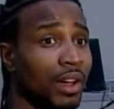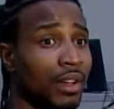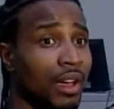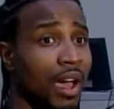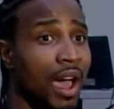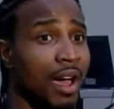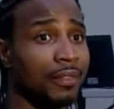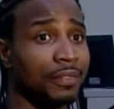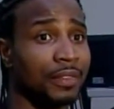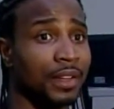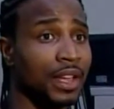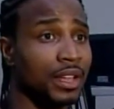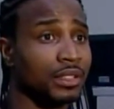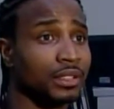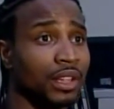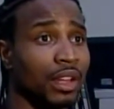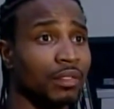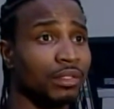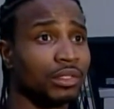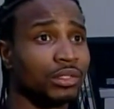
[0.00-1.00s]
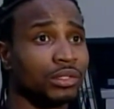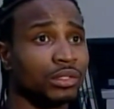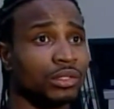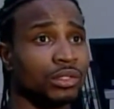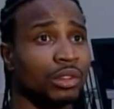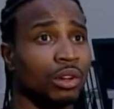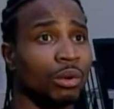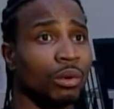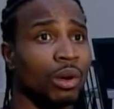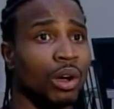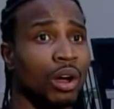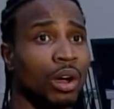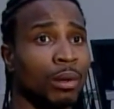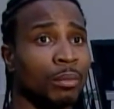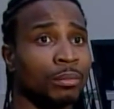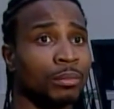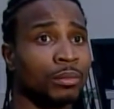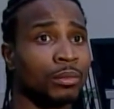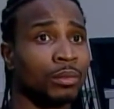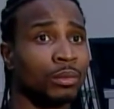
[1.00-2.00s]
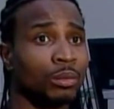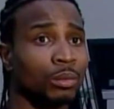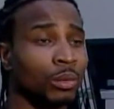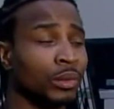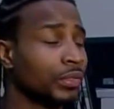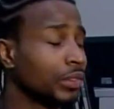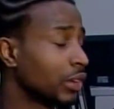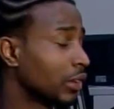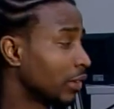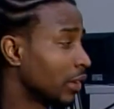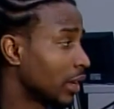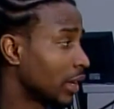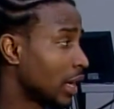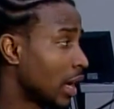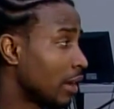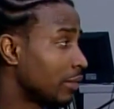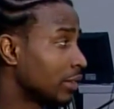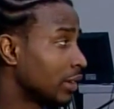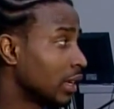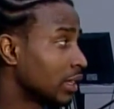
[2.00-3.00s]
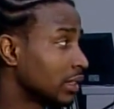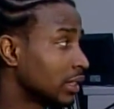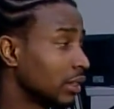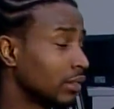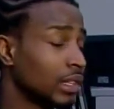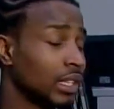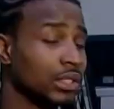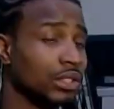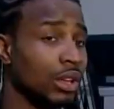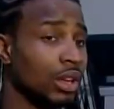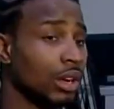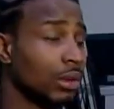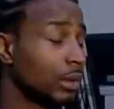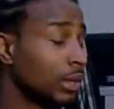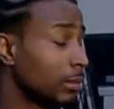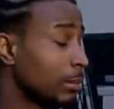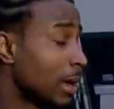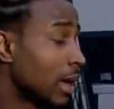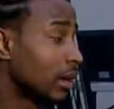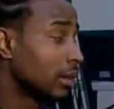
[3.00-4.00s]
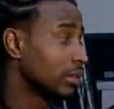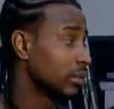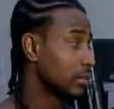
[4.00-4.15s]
Our fans love us. You know, we feel very confident in ourselves, and that's all that really matters.